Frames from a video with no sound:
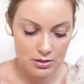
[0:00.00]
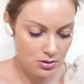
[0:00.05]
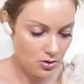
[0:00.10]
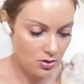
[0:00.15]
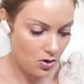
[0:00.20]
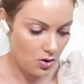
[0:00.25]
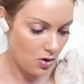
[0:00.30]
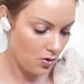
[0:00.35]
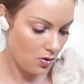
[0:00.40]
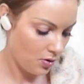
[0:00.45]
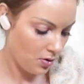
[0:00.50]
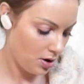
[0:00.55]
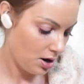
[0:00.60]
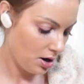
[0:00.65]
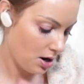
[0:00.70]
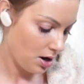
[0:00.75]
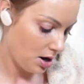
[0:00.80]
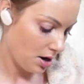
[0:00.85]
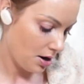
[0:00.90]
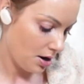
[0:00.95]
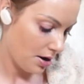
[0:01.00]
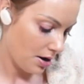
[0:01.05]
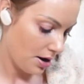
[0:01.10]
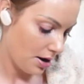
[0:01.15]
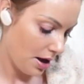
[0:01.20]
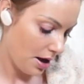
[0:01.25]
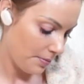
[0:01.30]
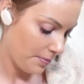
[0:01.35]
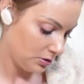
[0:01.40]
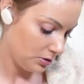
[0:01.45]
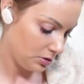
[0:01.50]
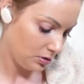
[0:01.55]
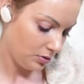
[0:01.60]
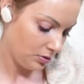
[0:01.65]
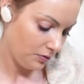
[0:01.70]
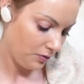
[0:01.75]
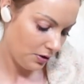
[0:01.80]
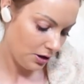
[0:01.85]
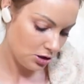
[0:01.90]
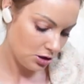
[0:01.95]
So uh,
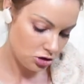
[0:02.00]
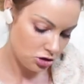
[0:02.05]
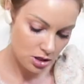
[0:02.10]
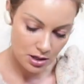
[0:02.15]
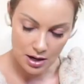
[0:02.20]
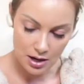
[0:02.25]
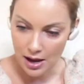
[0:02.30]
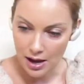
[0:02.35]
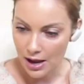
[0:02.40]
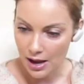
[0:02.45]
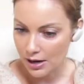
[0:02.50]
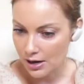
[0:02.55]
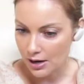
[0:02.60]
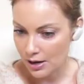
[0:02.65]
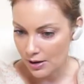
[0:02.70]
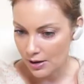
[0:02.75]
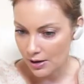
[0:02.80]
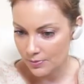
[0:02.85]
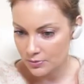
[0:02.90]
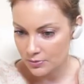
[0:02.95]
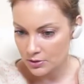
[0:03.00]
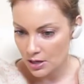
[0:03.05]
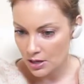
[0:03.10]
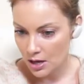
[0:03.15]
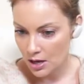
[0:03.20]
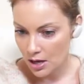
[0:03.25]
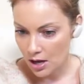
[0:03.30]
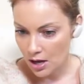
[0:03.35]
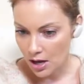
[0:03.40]
Amazon fashion items.